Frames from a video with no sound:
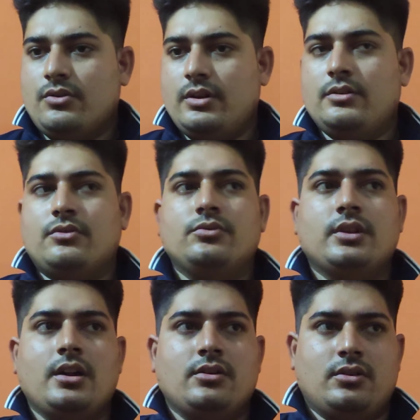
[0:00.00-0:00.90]
into
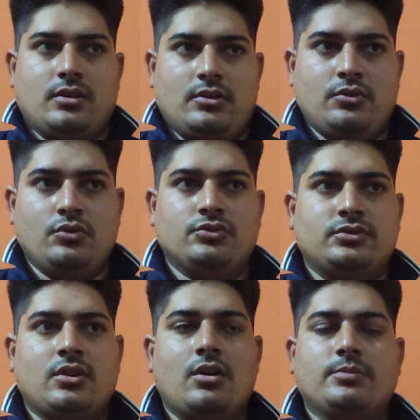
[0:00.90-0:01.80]
the nose
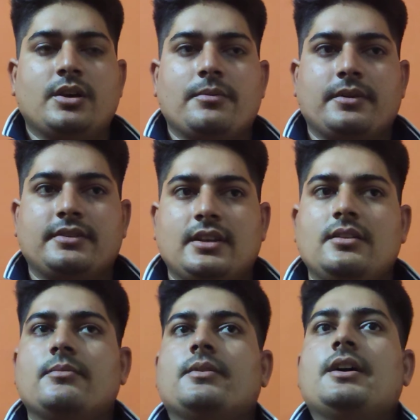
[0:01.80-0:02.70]
of the patient